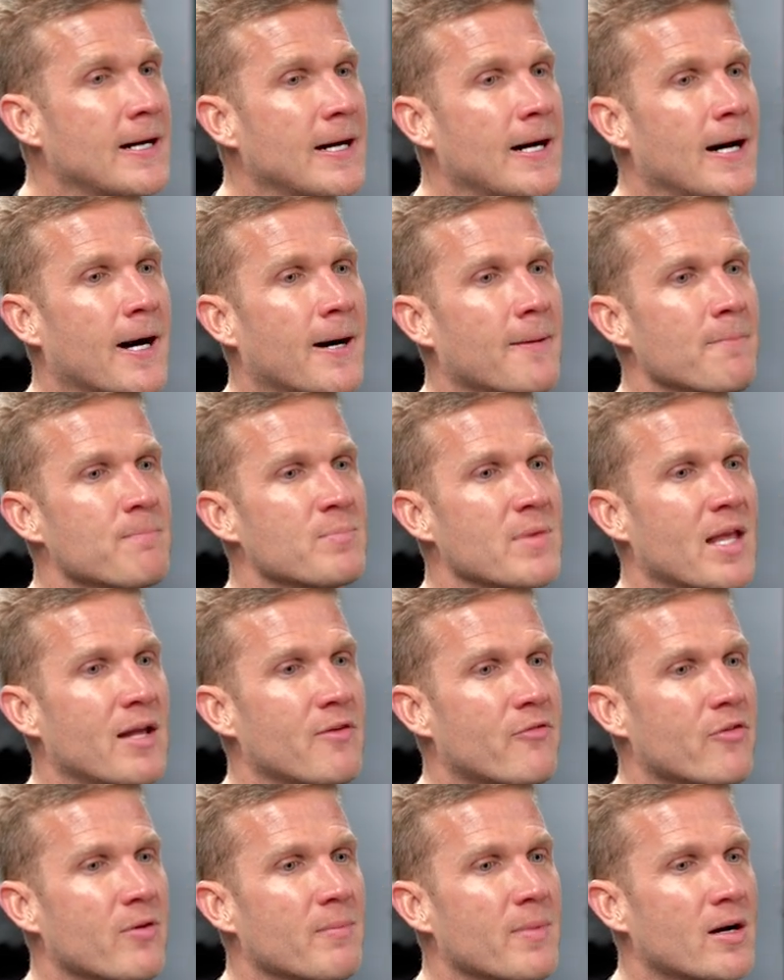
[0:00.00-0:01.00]
Um,
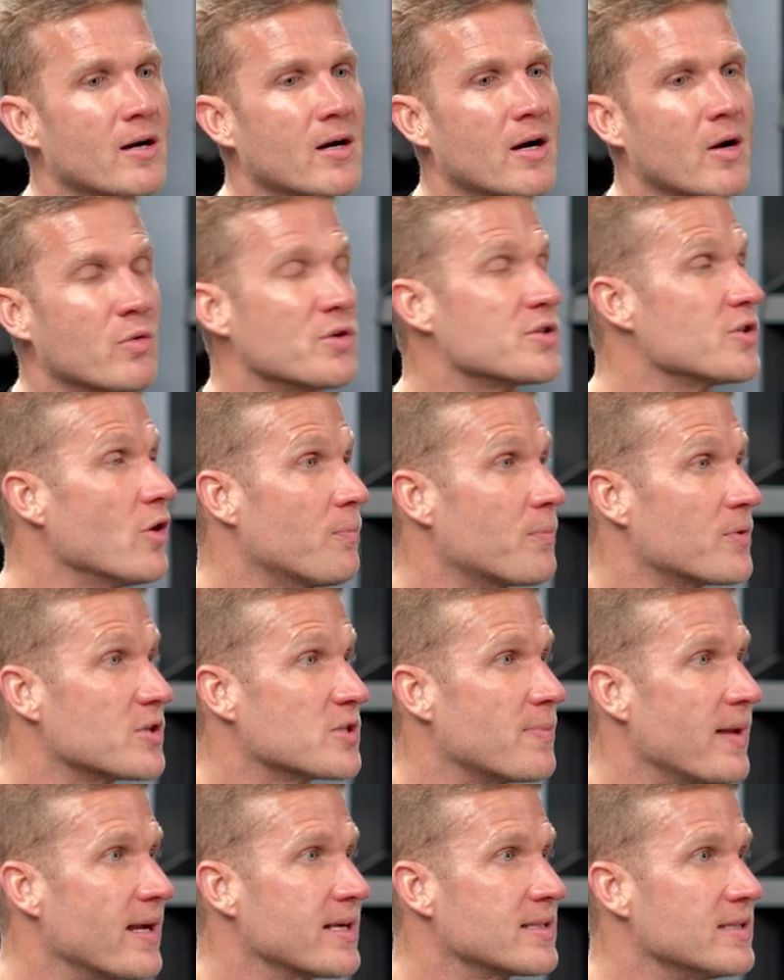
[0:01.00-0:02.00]
and from a, a result
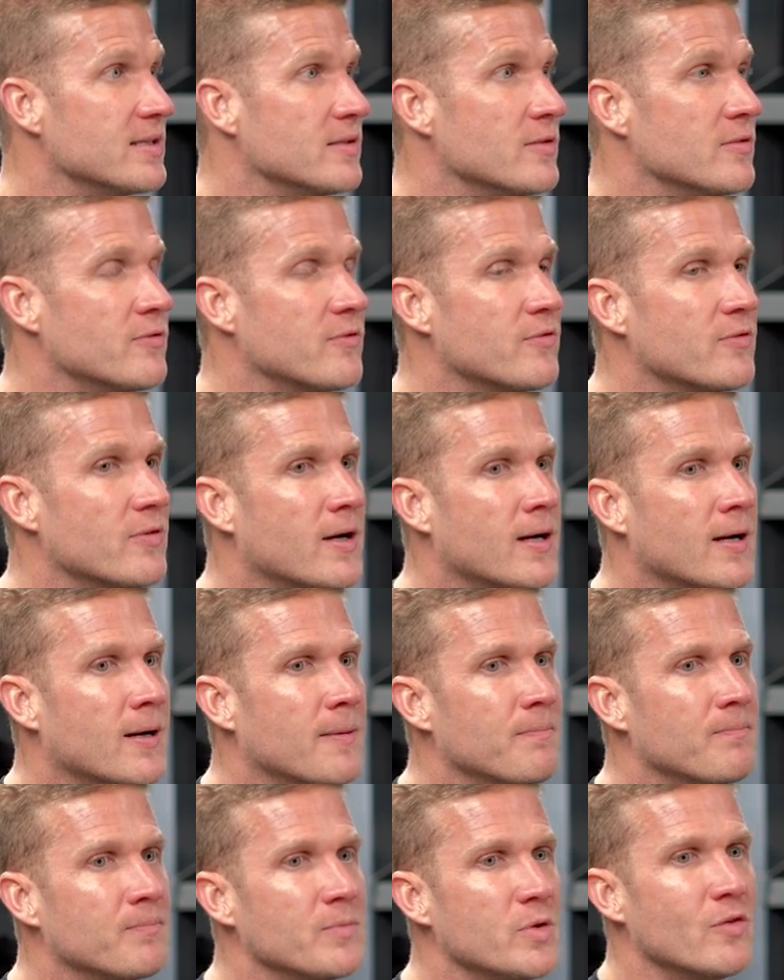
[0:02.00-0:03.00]
perspective,
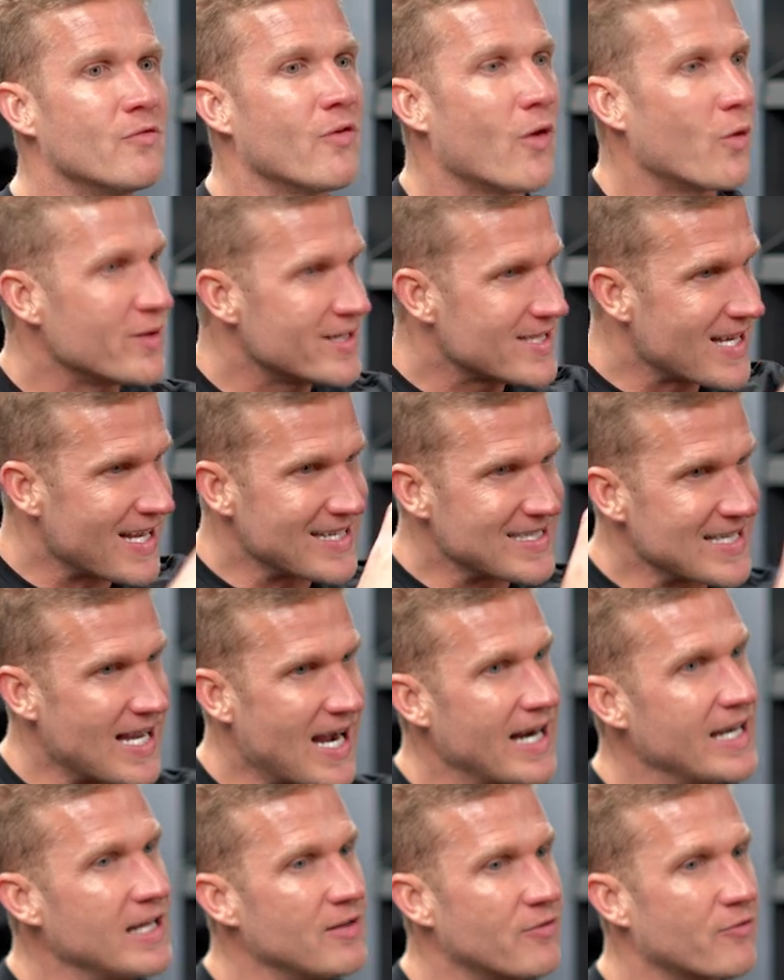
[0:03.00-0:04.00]
um, you've always had a
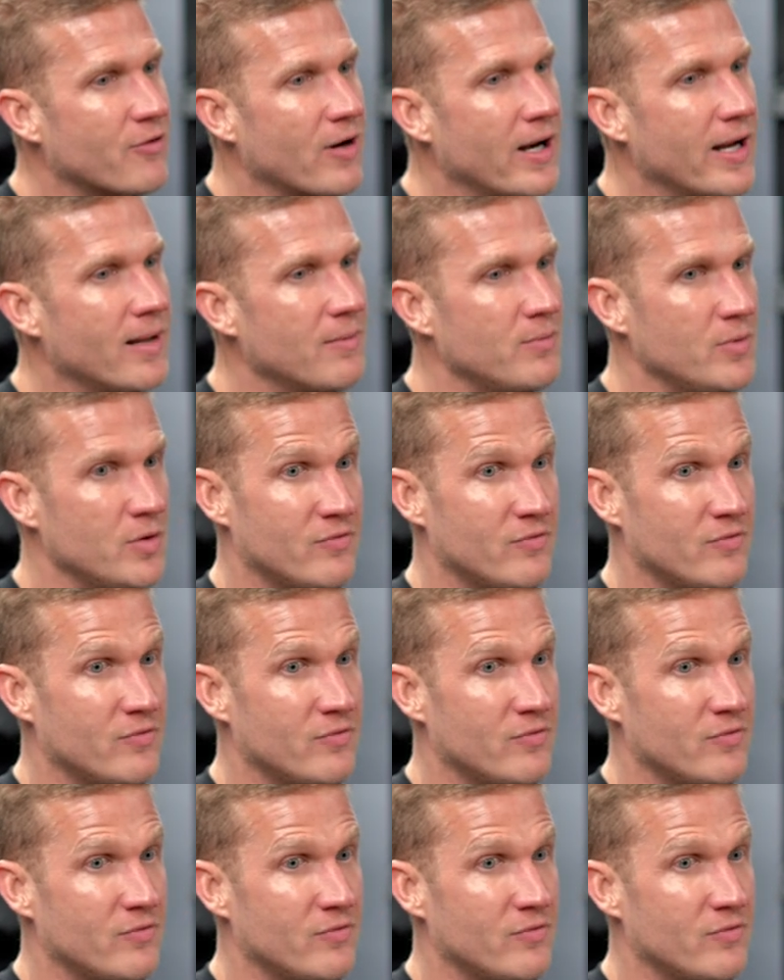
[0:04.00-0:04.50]
tiny frame.